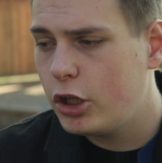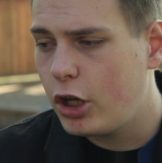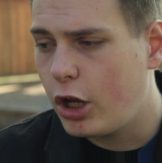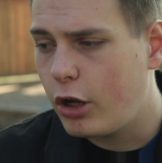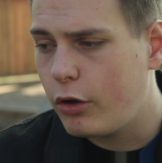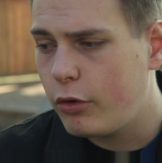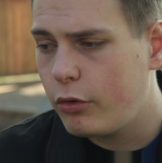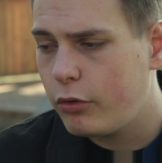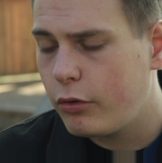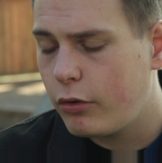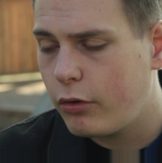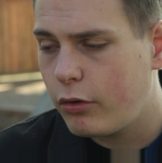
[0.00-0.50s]
you
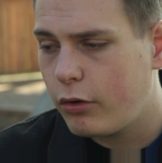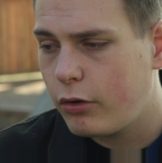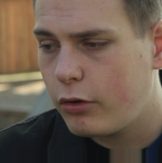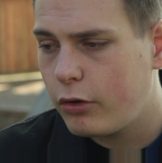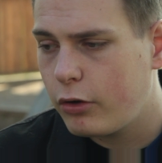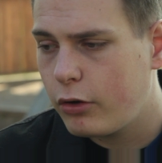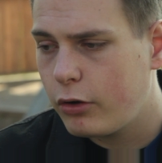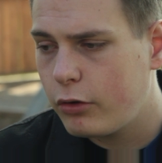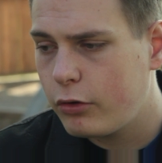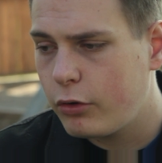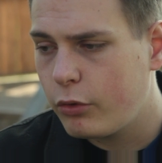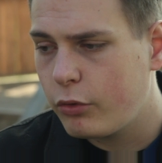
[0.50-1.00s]
know,
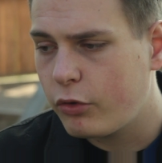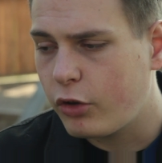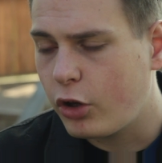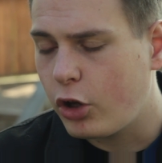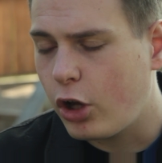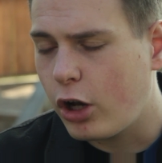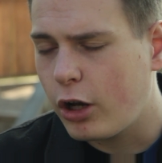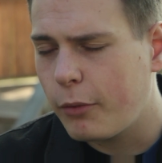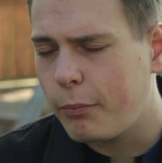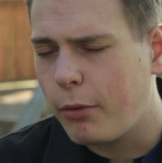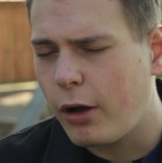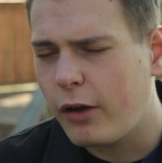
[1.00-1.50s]
there was a
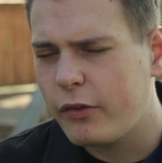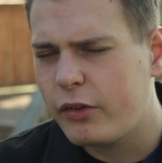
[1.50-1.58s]
lot of